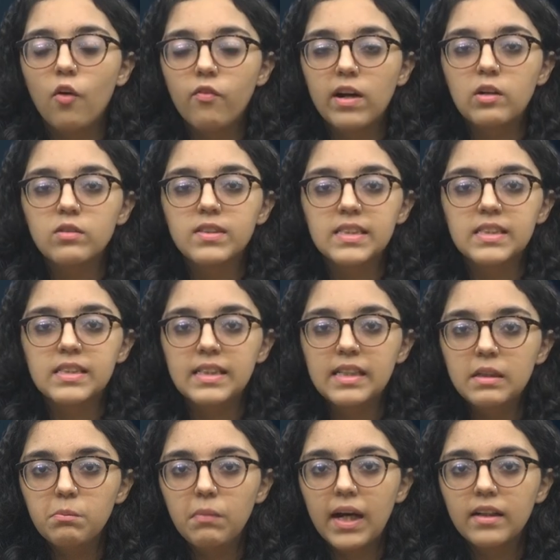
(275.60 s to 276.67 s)
of around
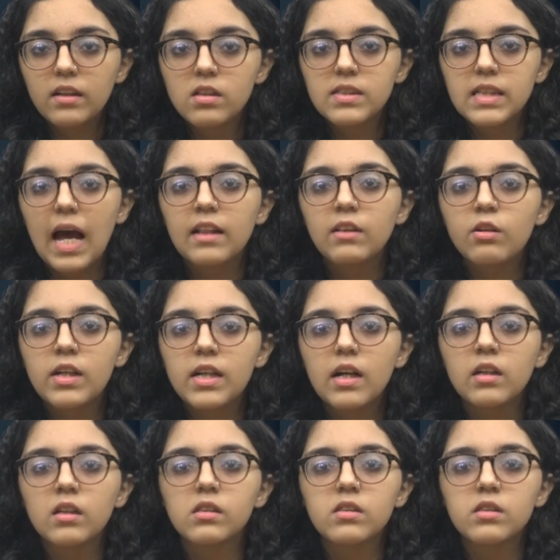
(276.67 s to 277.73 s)
16 minors and 3
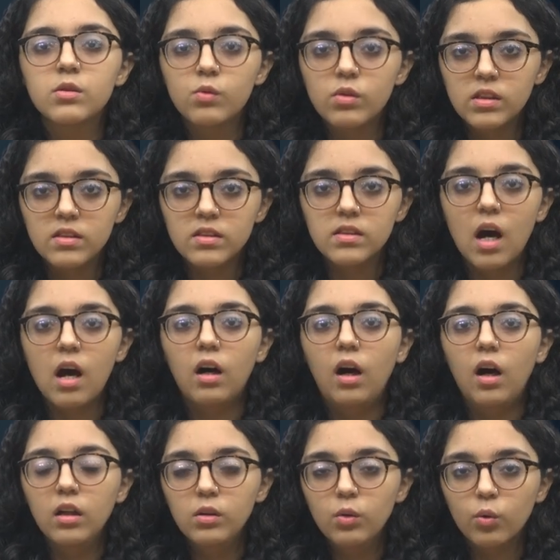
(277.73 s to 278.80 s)
adult students are
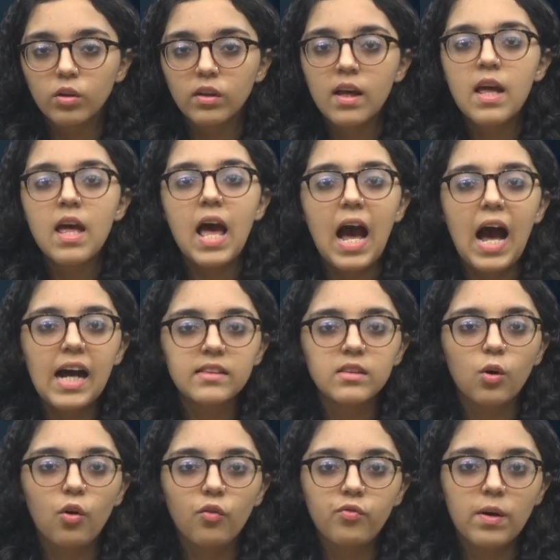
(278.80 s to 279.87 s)
unknown as
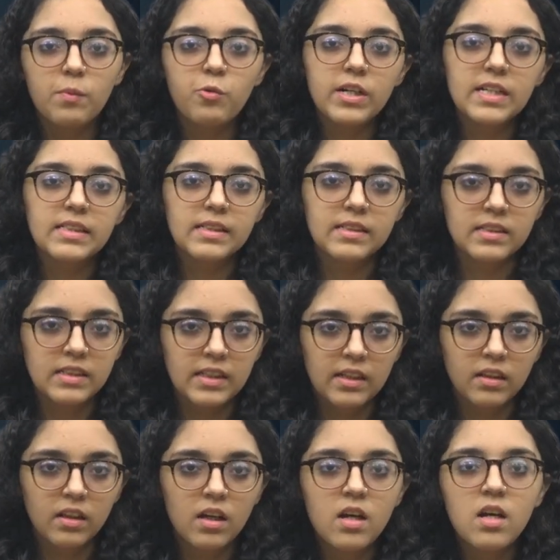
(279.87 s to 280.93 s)
of February
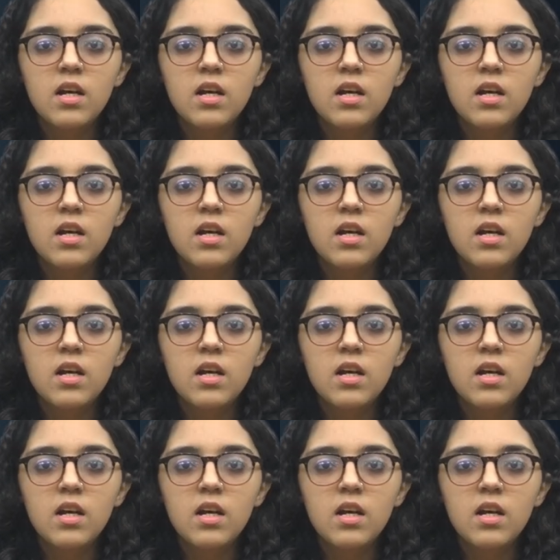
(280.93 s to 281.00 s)
16th.